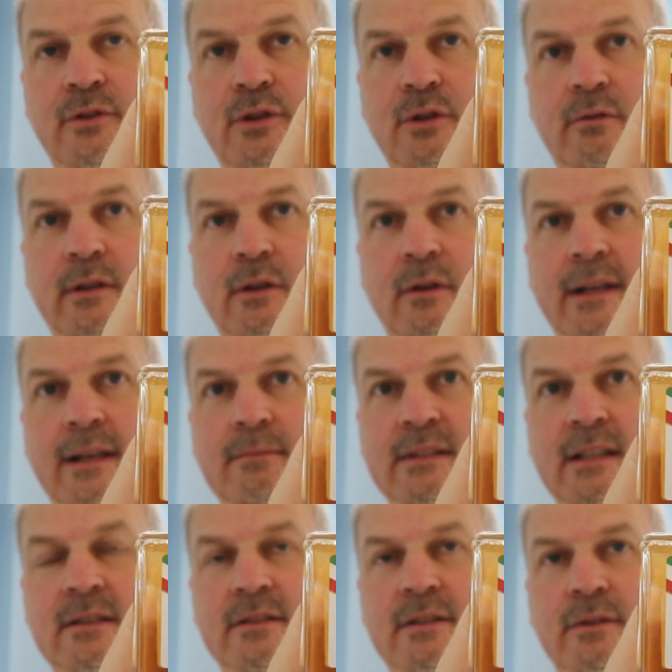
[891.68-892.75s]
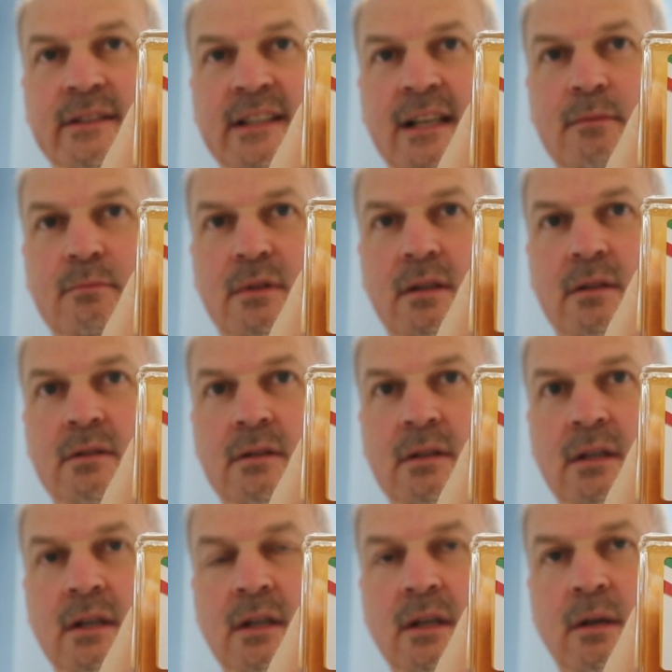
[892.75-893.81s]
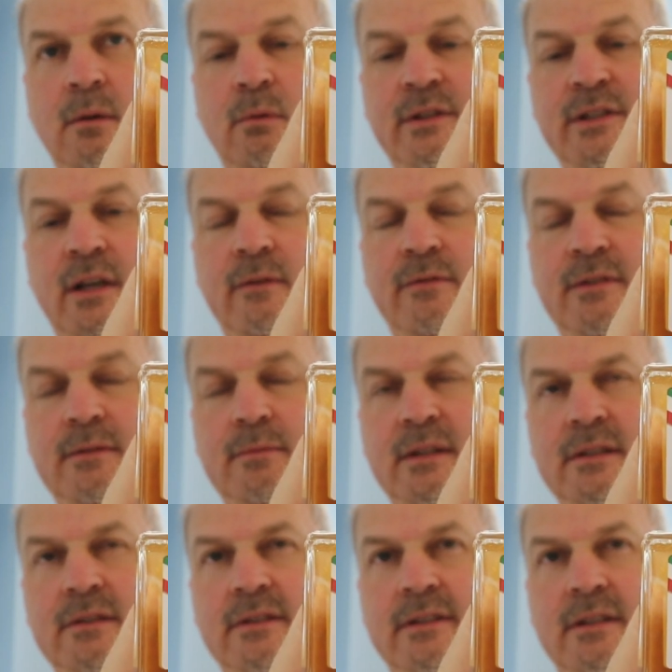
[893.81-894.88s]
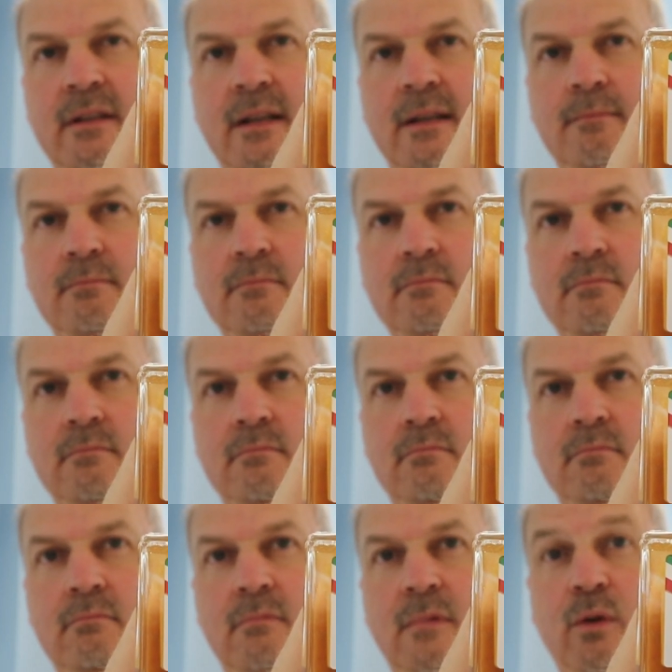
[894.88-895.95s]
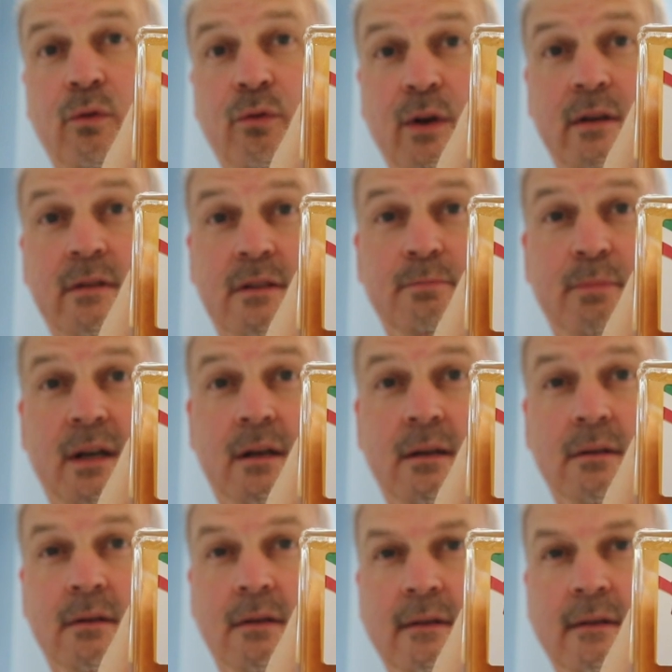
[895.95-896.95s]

So I am getting a new camera, which hopefully means that it'll focus better